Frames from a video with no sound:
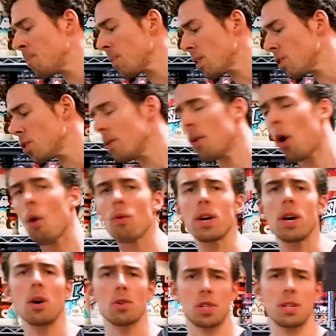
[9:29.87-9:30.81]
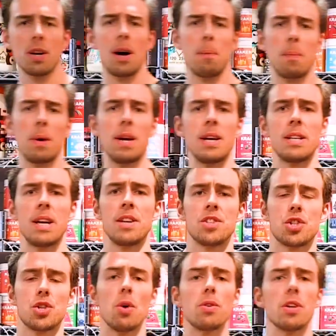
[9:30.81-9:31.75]
sort of Oreo style, but it's
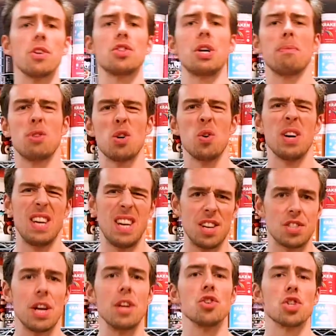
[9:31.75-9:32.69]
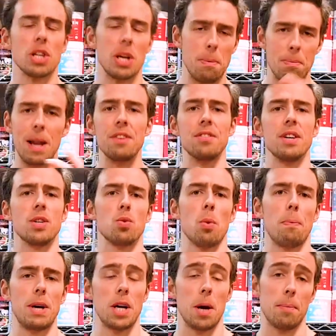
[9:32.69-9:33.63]
chocolate chip cookie essentially blended into a
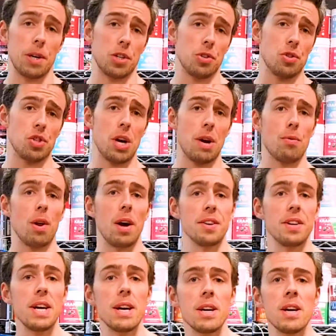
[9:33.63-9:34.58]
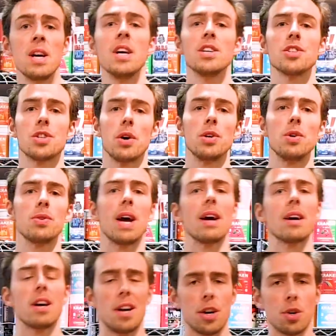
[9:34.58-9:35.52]
peanut butter is a general idea. So you'll get
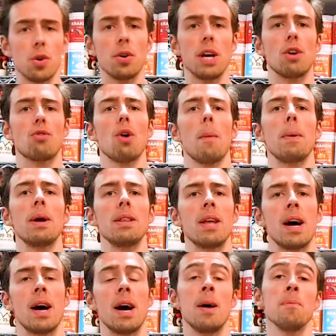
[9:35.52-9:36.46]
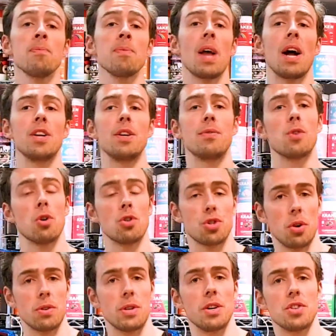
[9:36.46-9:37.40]
kind of cookie crumb in there, and you've got
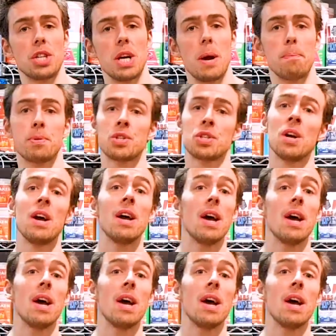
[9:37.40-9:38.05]
chocolate chips.